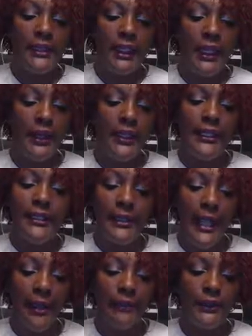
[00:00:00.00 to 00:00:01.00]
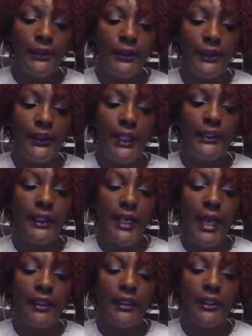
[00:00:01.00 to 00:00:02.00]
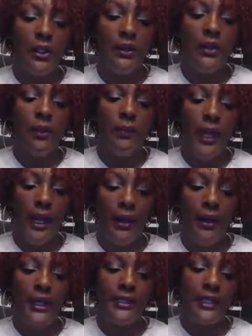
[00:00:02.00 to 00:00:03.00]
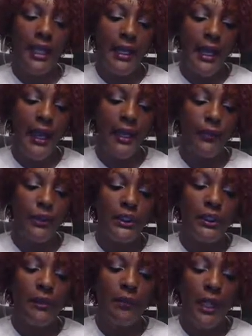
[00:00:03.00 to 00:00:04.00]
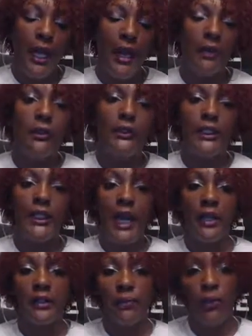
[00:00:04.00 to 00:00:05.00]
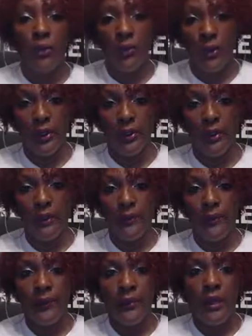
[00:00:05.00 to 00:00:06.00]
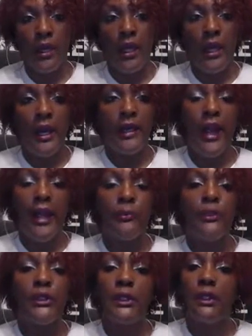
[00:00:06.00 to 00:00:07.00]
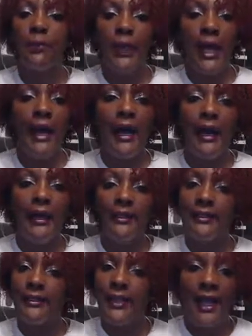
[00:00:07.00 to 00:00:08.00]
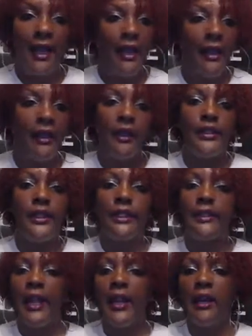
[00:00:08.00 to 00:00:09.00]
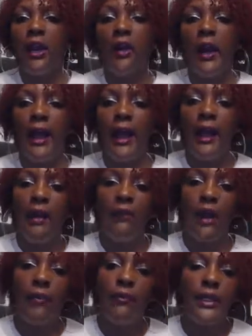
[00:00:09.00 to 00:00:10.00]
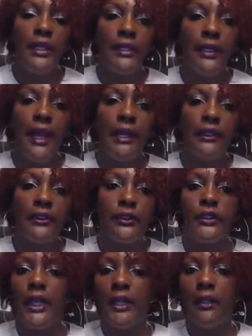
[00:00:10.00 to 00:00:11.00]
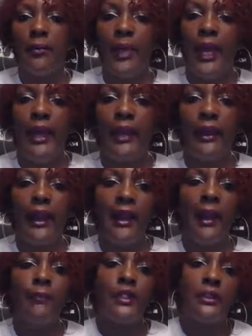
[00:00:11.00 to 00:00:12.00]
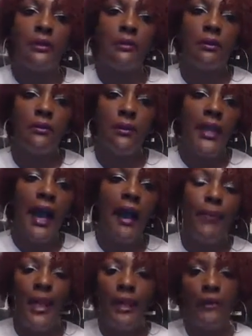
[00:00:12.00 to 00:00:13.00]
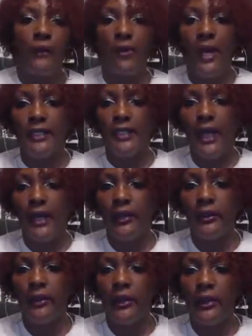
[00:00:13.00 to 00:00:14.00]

is clearly established that the non-custodial parent is unable to comply with the child support order. Unable to comply is not just saying, oh, I have $1 million in the bank and I'm just not paying for my child.